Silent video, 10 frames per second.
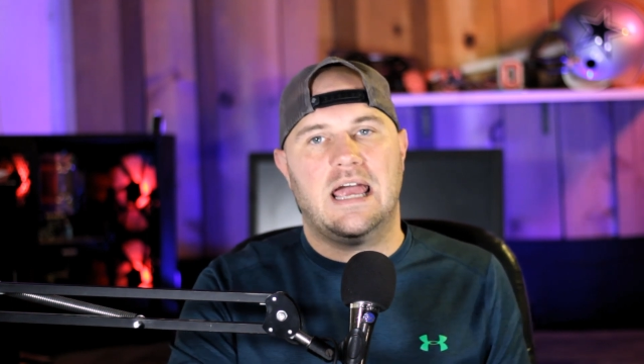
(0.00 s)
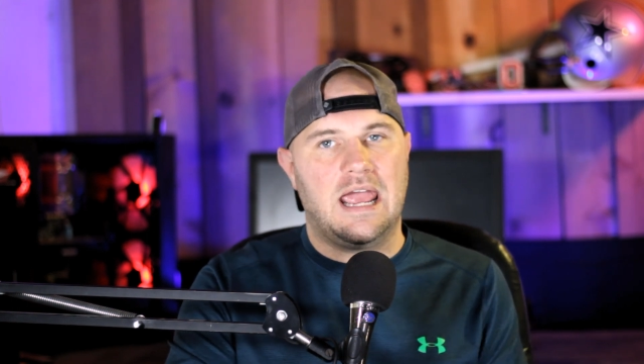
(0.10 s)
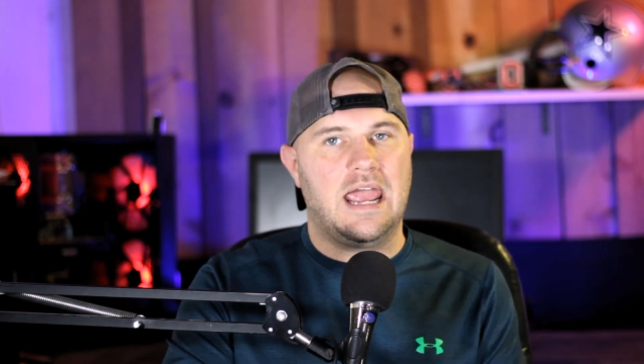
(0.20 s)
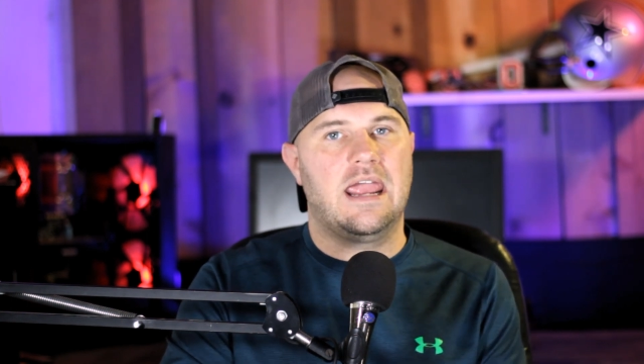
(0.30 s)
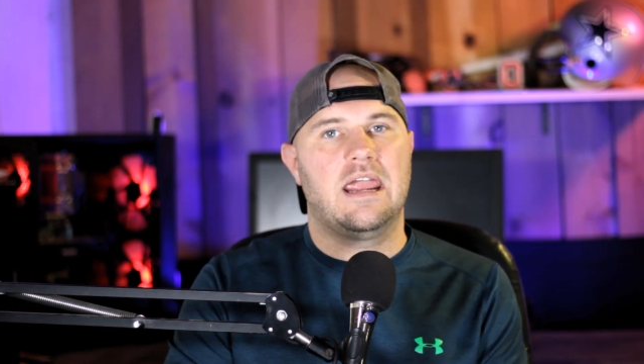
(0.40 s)

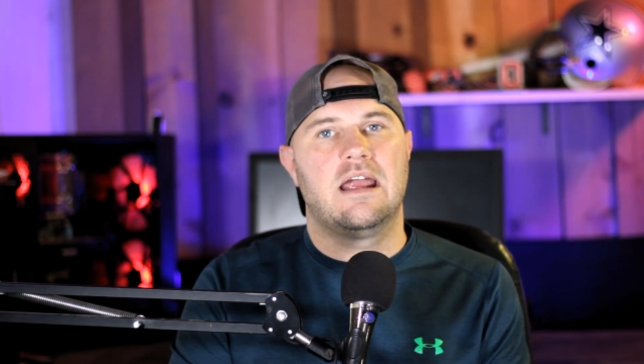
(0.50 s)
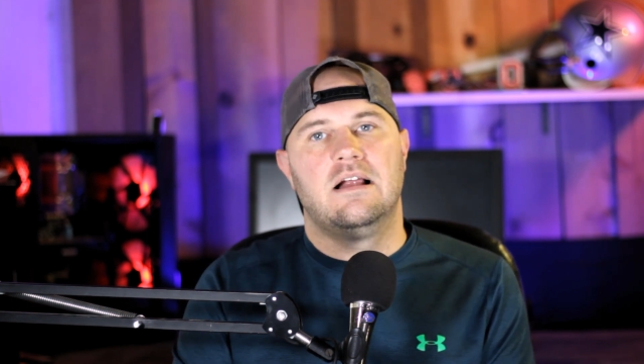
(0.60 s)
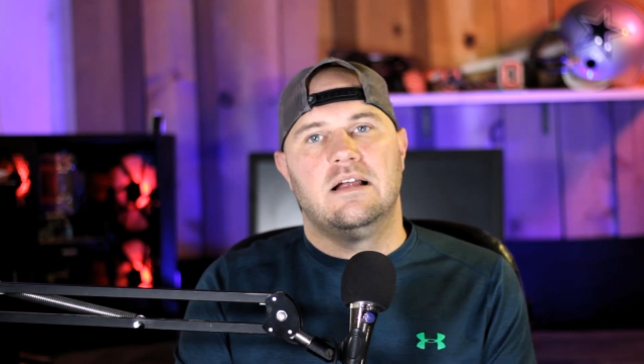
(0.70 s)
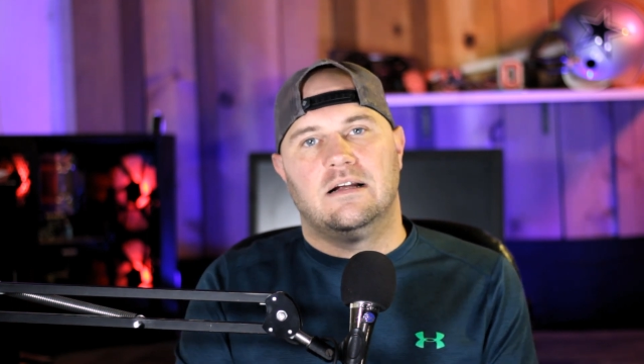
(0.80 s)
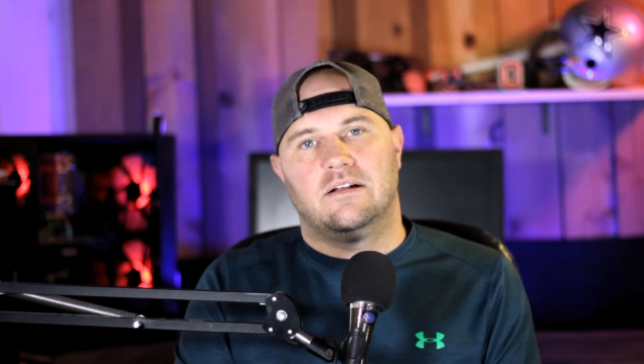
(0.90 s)

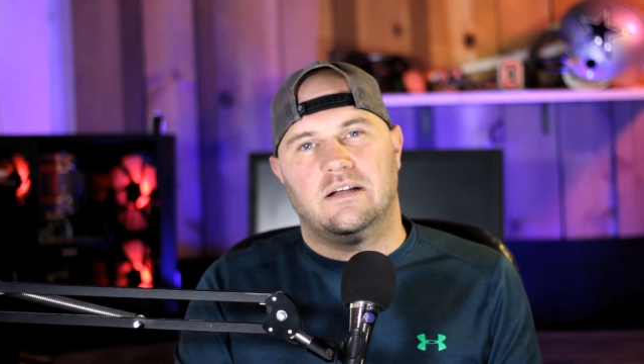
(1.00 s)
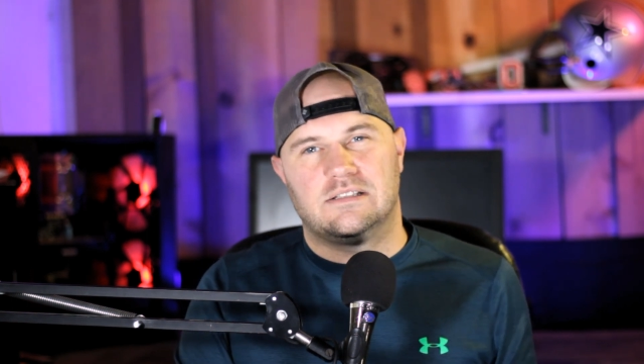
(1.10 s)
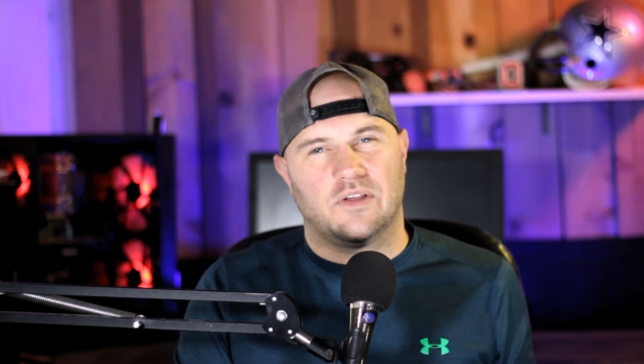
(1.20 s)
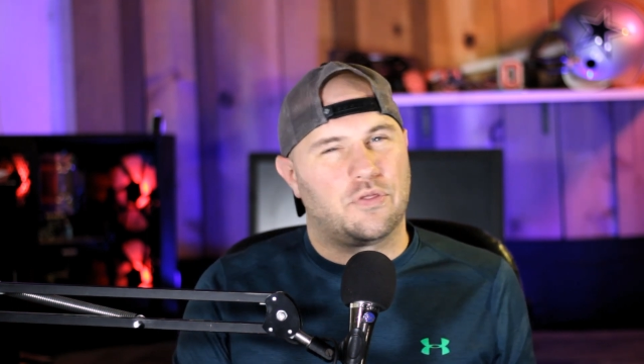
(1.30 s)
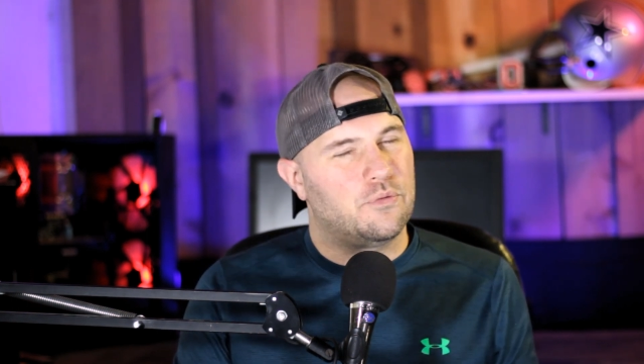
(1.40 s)

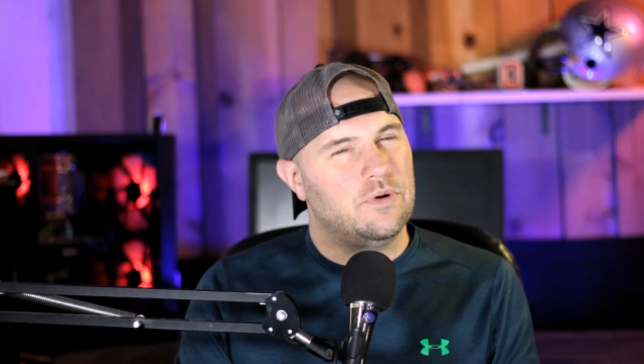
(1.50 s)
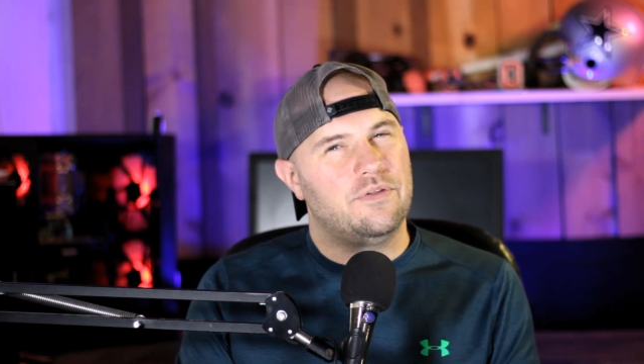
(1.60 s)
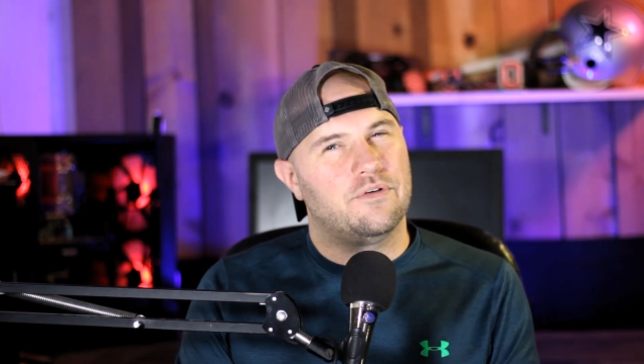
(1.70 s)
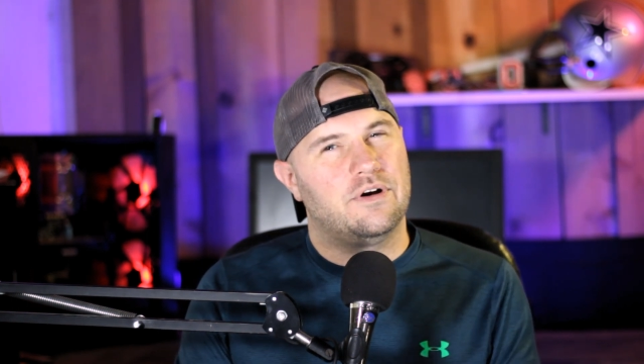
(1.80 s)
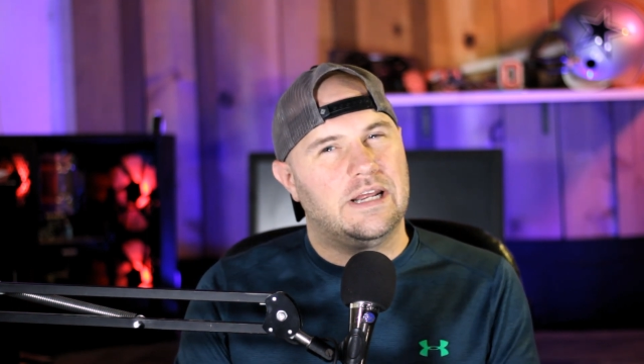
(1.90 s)
it's a
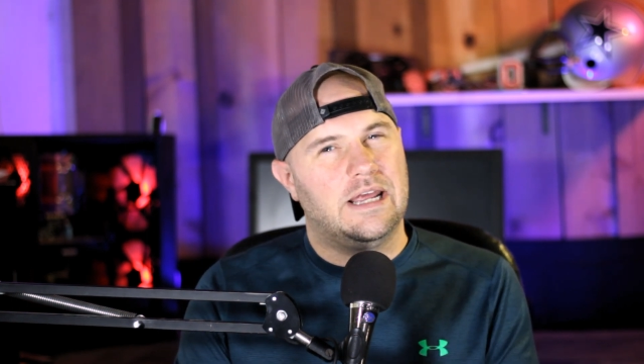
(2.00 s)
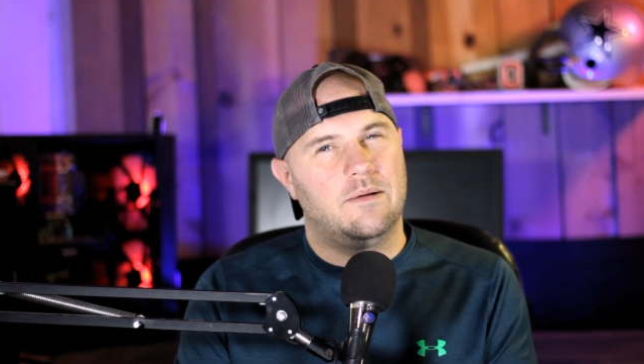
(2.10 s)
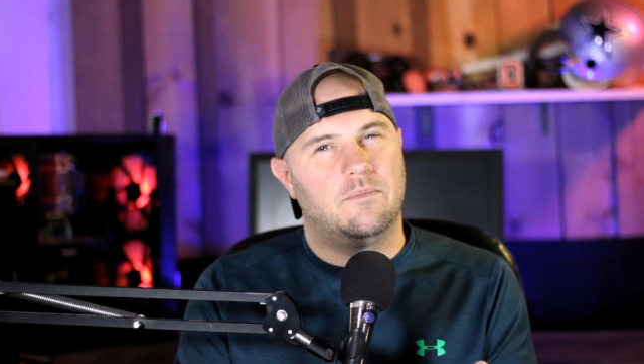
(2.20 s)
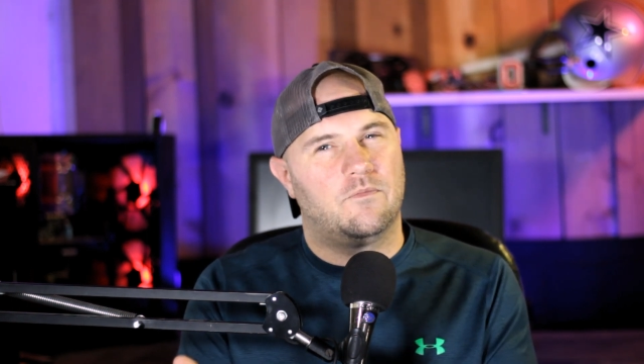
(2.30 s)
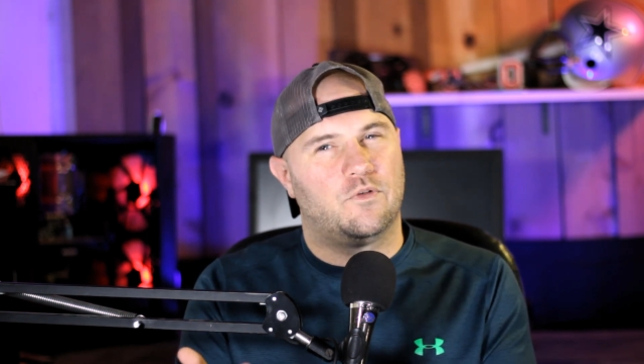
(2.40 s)
3:30
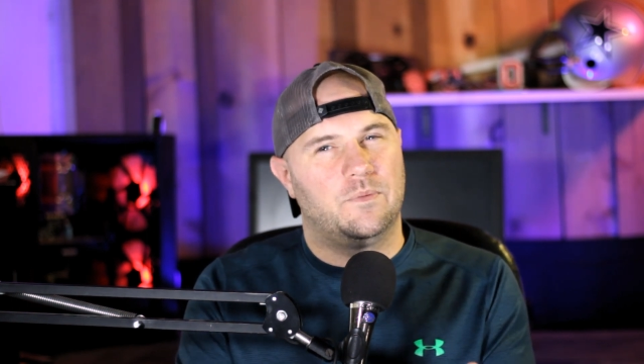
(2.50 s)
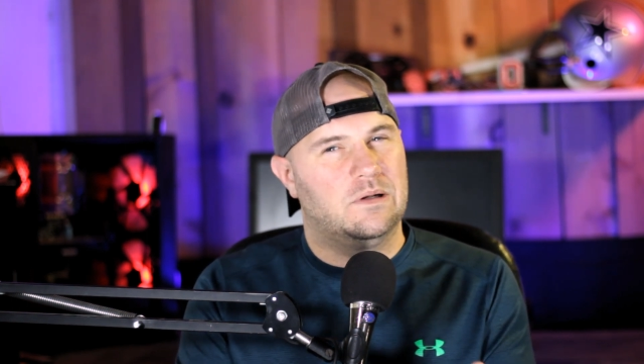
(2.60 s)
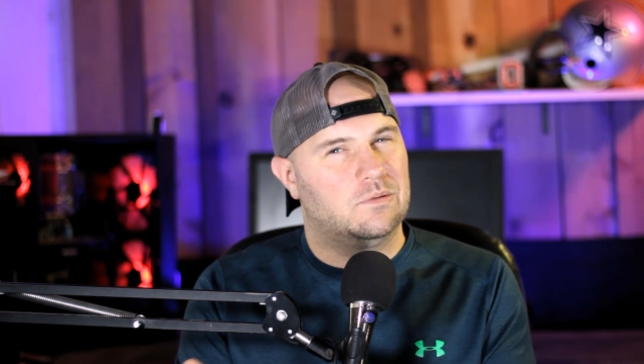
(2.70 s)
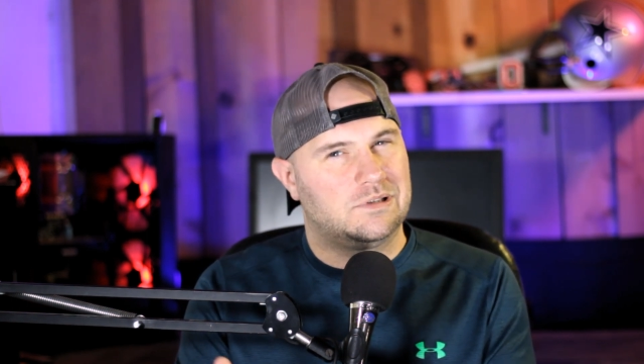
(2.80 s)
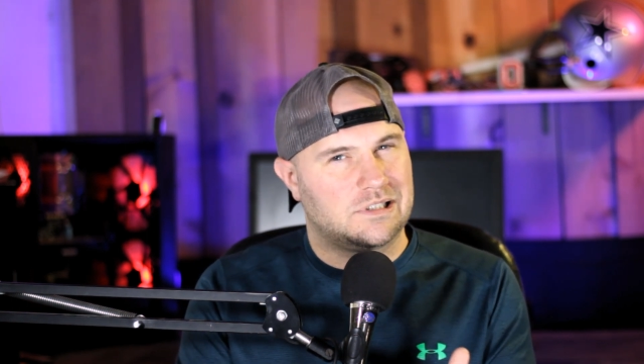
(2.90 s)
game for
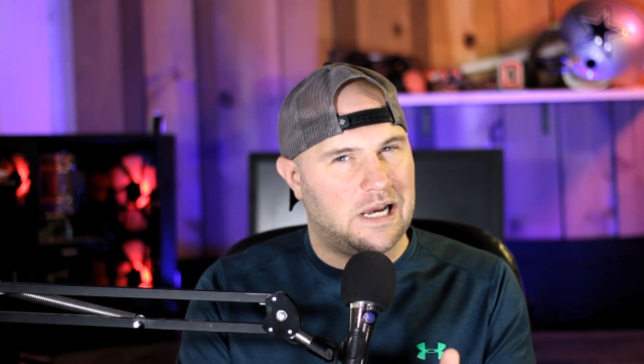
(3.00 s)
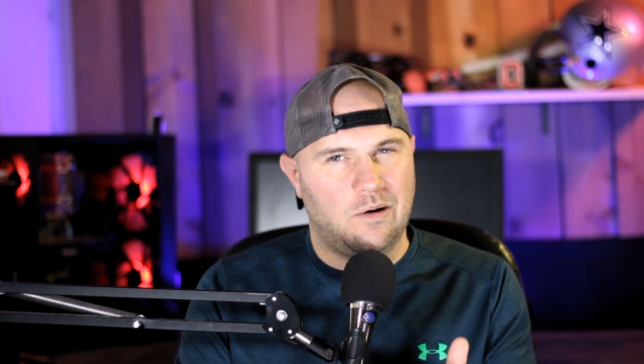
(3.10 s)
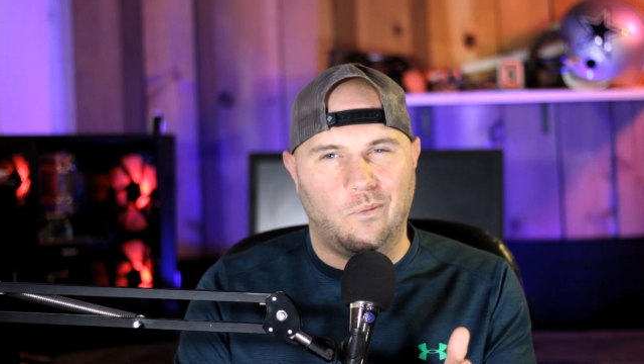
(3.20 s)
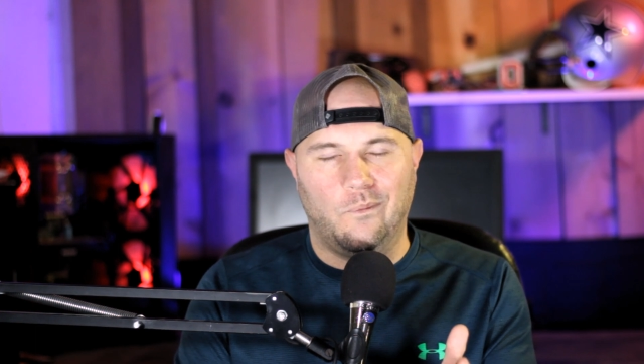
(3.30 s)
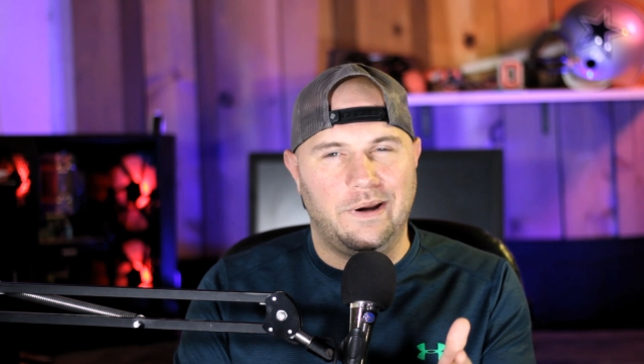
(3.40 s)
me, which is kind
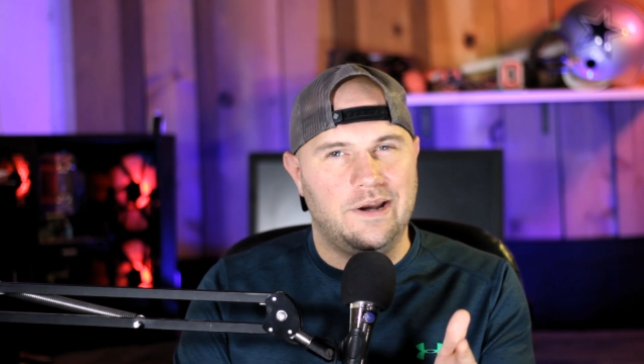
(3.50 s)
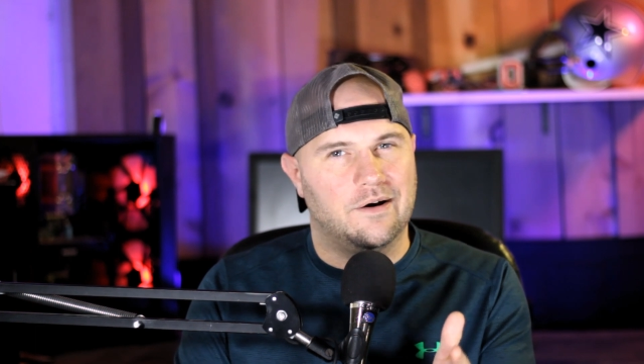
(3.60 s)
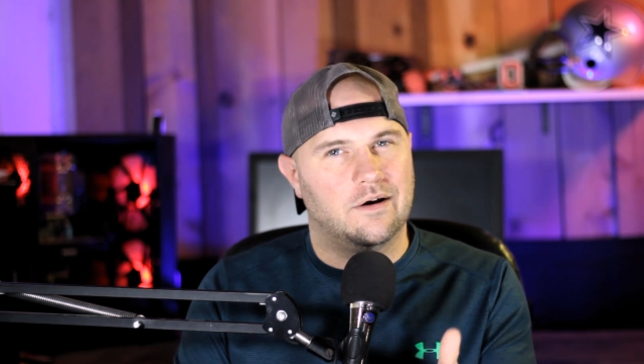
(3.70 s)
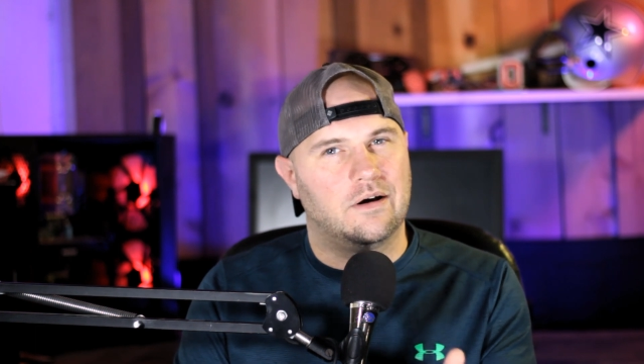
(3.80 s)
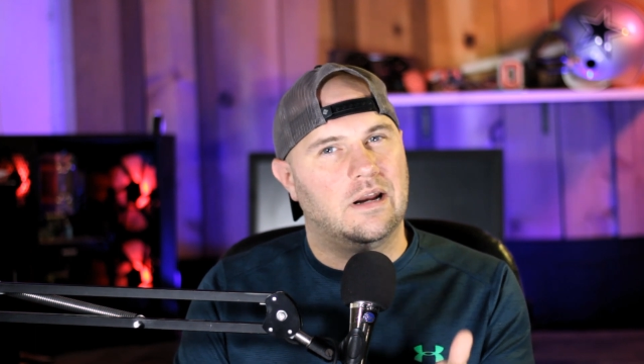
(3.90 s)
of
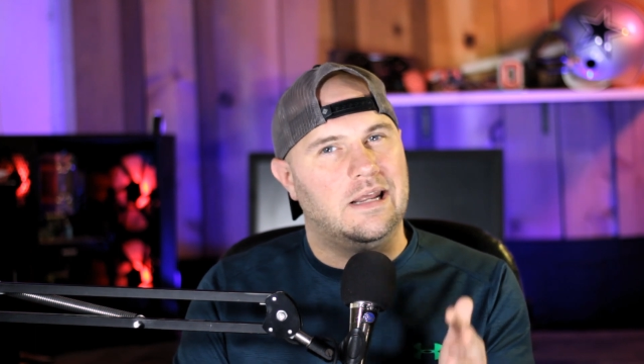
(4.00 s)
weird.